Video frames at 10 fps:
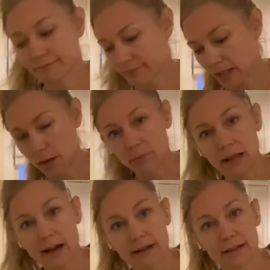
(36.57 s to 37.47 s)
a
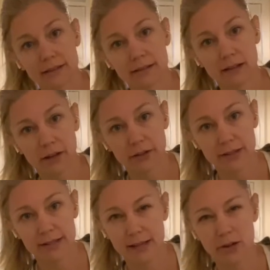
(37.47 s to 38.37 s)
block under
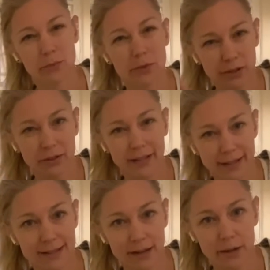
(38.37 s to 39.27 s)
the sacrum with your
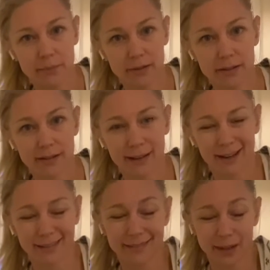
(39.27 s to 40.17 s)
legs up.
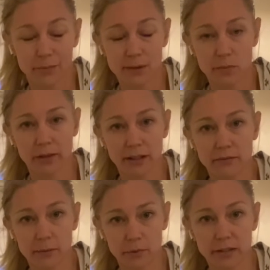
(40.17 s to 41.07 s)
That would be more like
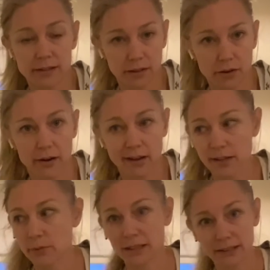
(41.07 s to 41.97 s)
Viparita Karani
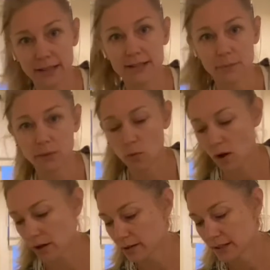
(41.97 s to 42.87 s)
with the legs up the
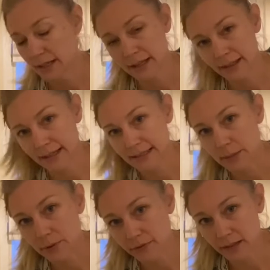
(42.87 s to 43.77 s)
wall, that
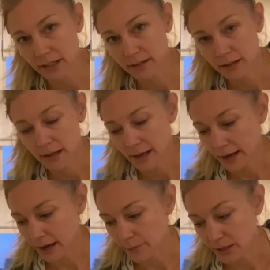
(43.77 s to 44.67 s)
type of thing.
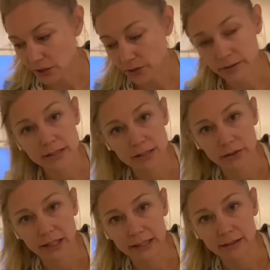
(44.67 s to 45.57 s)
And you'll still
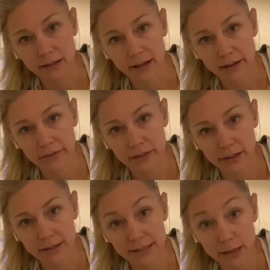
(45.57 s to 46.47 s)
get a lot of
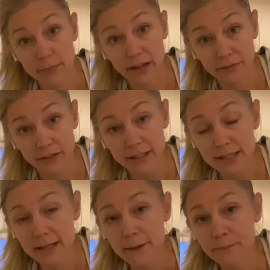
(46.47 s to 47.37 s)
the same
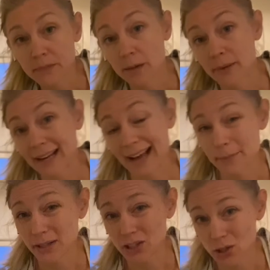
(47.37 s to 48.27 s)
benefits. But I'm
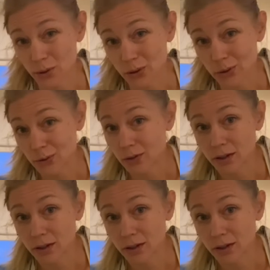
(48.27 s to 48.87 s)
going to show you